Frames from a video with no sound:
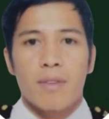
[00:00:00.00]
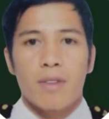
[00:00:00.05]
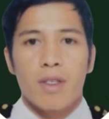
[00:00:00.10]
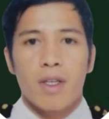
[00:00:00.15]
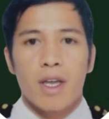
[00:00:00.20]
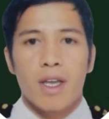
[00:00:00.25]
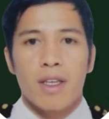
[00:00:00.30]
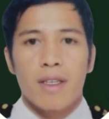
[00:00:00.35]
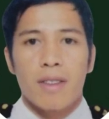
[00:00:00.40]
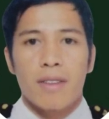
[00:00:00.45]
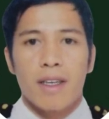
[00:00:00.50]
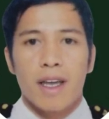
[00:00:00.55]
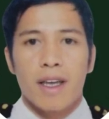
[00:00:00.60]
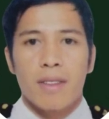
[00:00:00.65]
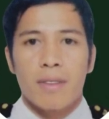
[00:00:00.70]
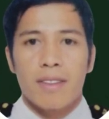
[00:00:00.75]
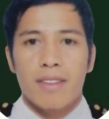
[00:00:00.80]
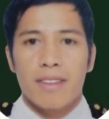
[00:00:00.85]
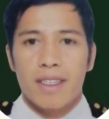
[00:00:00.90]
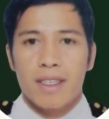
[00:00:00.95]
G,
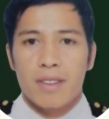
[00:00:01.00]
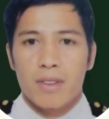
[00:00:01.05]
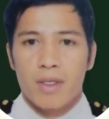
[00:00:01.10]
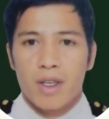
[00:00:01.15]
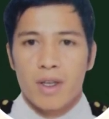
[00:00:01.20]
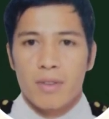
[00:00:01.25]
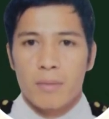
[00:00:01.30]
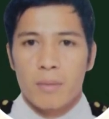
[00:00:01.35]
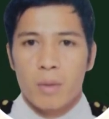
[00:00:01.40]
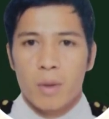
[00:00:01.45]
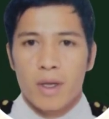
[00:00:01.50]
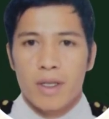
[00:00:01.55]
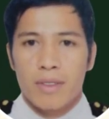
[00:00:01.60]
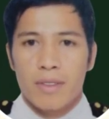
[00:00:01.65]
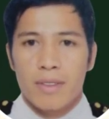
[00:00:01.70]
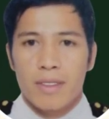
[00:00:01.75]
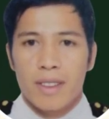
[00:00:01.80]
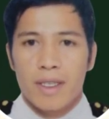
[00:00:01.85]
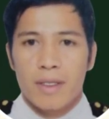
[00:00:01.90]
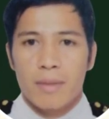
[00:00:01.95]
and the center of
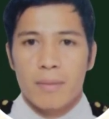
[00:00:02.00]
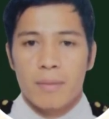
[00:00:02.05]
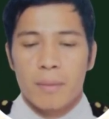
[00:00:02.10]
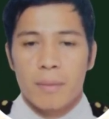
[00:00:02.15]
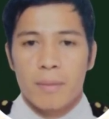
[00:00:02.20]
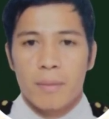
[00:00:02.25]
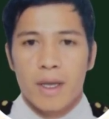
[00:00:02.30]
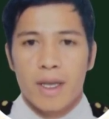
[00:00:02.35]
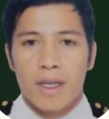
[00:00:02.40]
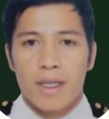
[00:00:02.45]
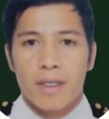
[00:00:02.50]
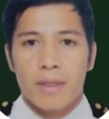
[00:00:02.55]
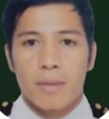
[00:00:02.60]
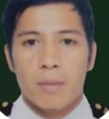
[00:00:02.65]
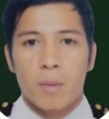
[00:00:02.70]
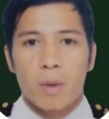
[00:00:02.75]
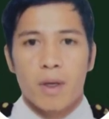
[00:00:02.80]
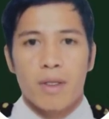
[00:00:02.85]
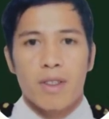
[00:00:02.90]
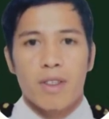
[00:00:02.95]
buoyancy, B,
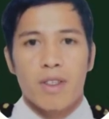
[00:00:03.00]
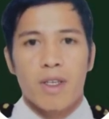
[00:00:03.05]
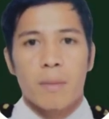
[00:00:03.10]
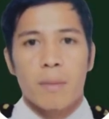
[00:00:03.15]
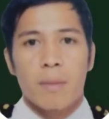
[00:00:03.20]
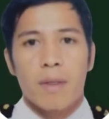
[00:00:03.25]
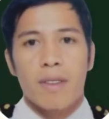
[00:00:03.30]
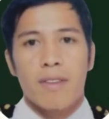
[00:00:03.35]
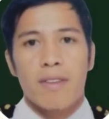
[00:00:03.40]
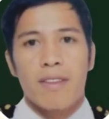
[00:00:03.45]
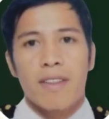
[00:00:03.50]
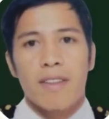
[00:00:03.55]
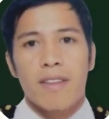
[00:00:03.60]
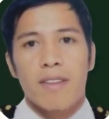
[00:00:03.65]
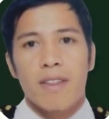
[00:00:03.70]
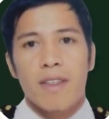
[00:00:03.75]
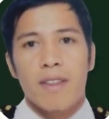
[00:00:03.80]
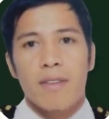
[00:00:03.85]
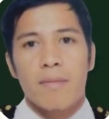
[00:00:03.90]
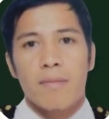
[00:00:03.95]
when a ship is
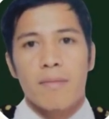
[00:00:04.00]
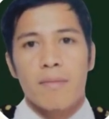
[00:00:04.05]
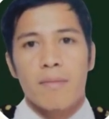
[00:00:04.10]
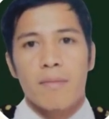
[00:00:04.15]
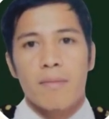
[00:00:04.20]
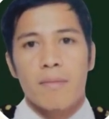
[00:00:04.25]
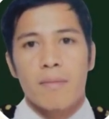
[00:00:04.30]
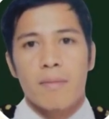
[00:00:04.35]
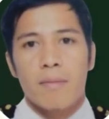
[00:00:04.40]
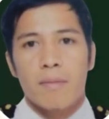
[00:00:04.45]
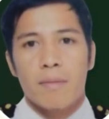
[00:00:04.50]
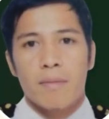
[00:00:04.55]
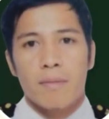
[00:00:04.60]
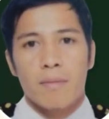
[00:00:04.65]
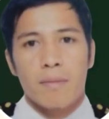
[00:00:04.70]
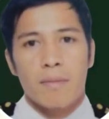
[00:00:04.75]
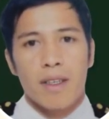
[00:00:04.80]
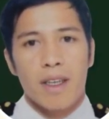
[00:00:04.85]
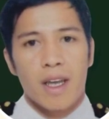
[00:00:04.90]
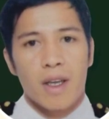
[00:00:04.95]
tilted.
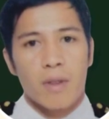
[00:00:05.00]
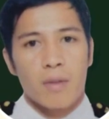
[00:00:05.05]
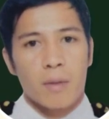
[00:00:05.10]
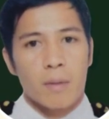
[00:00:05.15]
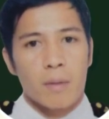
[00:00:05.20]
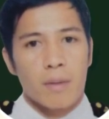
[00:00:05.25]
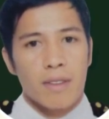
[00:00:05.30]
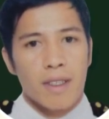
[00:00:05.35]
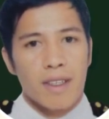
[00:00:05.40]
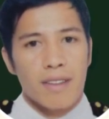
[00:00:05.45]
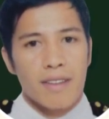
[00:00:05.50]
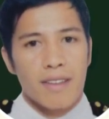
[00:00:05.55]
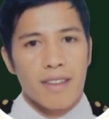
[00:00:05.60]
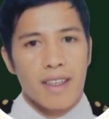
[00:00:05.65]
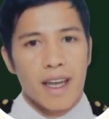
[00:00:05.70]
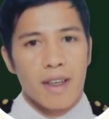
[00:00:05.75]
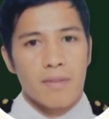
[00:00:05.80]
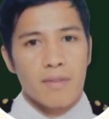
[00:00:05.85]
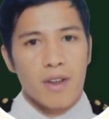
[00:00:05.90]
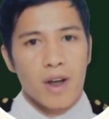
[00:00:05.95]
It represents the
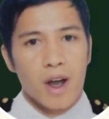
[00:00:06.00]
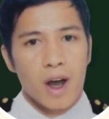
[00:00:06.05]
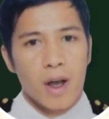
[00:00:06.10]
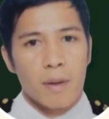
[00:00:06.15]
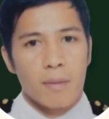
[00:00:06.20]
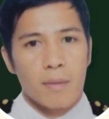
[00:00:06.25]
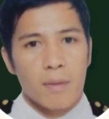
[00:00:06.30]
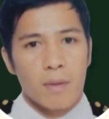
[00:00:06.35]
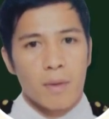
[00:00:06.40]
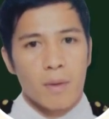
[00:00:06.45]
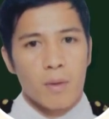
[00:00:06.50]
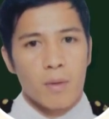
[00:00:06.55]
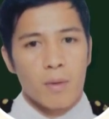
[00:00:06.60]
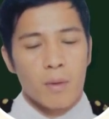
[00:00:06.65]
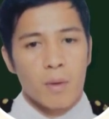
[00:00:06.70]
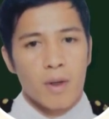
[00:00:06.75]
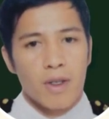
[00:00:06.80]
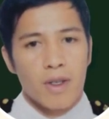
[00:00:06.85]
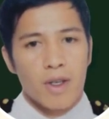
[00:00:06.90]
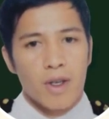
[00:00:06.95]
lever arm through
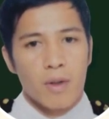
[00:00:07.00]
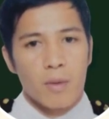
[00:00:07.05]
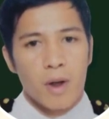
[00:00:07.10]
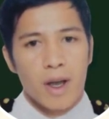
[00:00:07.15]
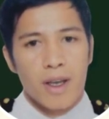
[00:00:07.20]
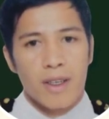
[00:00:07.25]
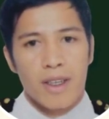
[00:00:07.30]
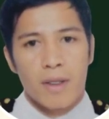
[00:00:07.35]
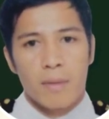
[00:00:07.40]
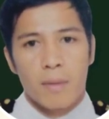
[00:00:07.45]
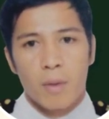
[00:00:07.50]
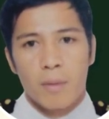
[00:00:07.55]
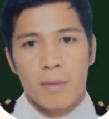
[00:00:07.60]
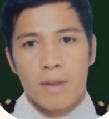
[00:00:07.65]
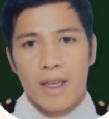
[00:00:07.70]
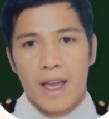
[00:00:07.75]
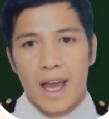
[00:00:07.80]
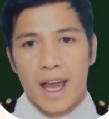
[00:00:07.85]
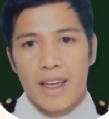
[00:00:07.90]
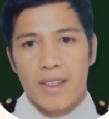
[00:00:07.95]
which the righting
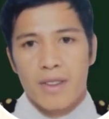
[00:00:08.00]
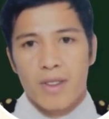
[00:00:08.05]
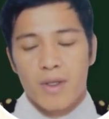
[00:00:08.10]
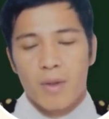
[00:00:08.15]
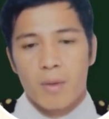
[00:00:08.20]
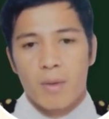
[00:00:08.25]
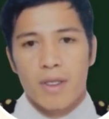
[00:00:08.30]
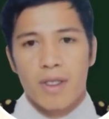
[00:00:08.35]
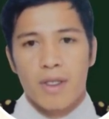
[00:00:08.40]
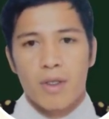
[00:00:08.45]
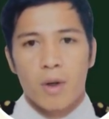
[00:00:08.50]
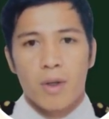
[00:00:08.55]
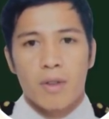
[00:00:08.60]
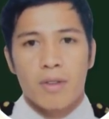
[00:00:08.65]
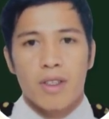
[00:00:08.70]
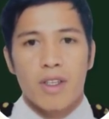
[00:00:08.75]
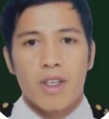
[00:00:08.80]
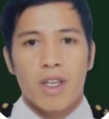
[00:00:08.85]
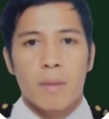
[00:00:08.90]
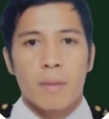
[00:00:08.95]
moment acts to restore
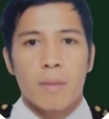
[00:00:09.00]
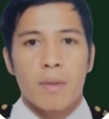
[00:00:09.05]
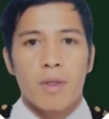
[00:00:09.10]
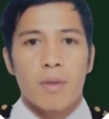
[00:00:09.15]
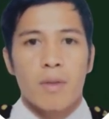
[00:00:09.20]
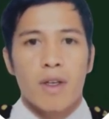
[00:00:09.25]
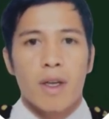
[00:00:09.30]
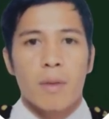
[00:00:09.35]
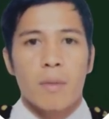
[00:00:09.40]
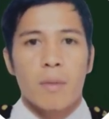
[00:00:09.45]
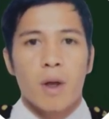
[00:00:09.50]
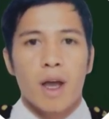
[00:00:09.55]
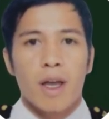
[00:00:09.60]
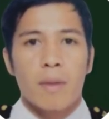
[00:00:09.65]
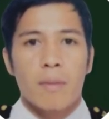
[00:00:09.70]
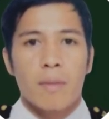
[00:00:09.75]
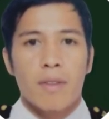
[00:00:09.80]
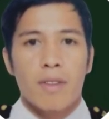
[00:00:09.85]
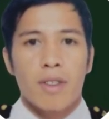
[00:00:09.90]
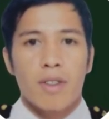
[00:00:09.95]
the ship to an
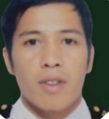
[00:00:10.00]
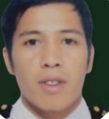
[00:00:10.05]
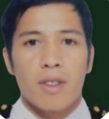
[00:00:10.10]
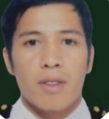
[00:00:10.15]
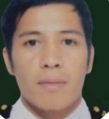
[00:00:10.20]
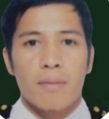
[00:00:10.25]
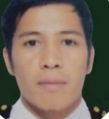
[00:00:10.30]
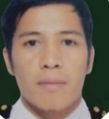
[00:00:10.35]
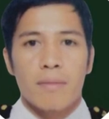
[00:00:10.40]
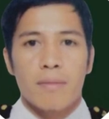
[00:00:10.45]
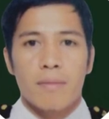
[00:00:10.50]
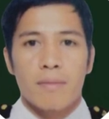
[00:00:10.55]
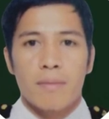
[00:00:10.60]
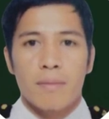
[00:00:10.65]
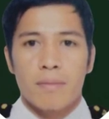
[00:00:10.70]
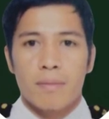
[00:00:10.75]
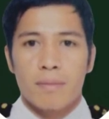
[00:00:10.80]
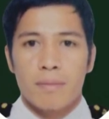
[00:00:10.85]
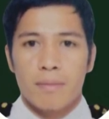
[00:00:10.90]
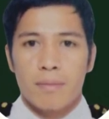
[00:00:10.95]
upright position.
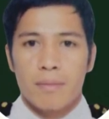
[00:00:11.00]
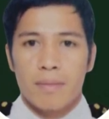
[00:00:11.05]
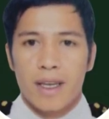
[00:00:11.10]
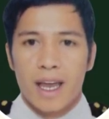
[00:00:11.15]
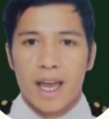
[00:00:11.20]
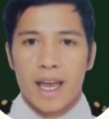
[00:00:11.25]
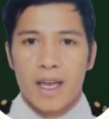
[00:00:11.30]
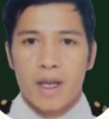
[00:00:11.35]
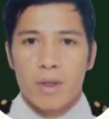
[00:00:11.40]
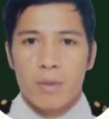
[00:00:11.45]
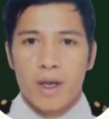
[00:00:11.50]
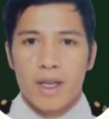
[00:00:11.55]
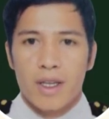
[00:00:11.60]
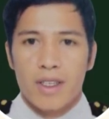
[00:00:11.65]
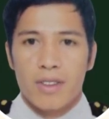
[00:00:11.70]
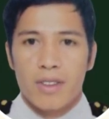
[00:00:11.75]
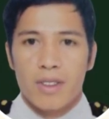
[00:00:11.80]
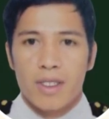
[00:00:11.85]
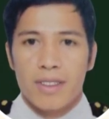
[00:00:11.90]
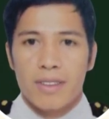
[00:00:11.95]
A
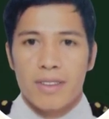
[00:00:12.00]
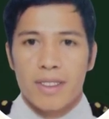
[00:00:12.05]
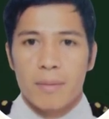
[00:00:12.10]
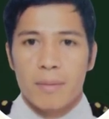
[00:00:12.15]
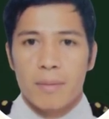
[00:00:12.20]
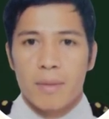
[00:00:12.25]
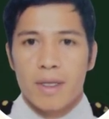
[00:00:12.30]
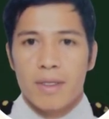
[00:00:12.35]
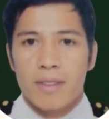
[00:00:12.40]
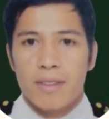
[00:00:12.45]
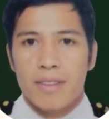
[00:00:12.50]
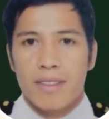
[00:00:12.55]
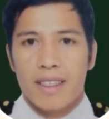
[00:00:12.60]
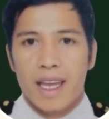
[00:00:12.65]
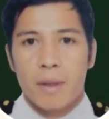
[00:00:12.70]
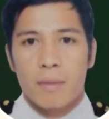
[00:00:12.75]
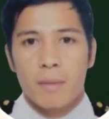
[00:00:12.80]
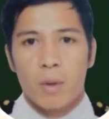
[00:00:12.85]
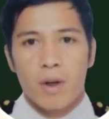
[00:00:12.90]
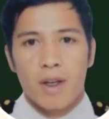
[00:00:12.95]
greater GZ means
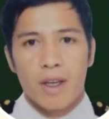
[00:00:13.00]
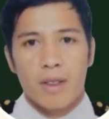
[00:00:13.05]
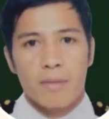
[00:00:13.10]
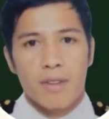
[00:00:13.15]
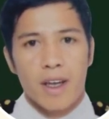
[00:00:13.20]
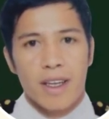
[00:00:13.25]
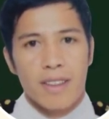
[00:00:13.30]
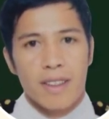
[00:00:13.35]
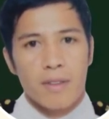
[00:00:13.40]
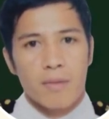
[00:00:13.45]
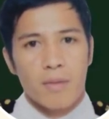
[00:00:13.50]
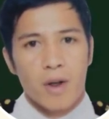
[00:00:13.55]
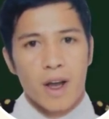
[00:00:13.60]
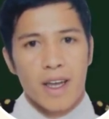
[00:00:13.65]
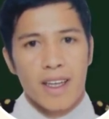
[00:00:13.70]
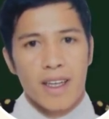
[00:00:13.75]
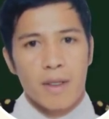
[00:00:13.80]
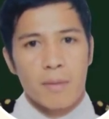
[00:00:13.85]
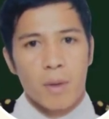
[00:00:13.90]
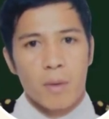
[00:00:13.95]
a more effective
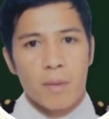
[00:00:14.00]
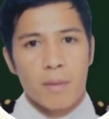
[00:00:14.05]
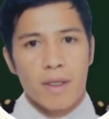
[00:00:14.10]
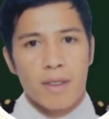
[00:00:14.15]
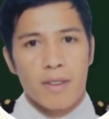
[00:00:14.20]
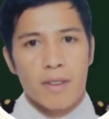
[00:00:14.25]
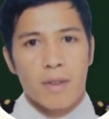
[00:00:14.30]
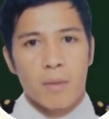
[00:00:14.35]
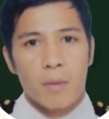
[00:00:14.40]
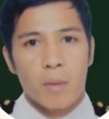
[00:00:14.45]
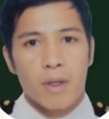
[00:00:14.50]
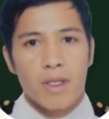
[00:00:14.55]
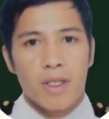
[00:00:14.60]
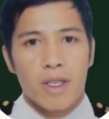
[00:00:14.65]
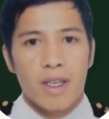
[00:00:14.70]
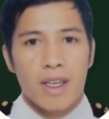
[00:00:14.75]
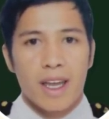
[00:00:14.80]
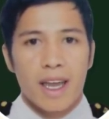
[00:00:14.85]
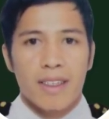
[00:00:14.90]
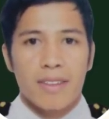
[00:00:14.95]
righting moment, which
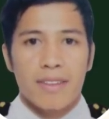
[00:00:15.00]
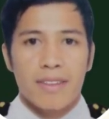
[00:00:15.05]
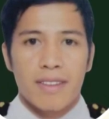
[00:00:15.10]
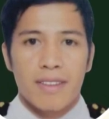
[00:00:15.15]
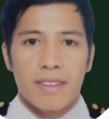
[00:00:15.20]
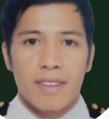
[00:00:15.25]
enhances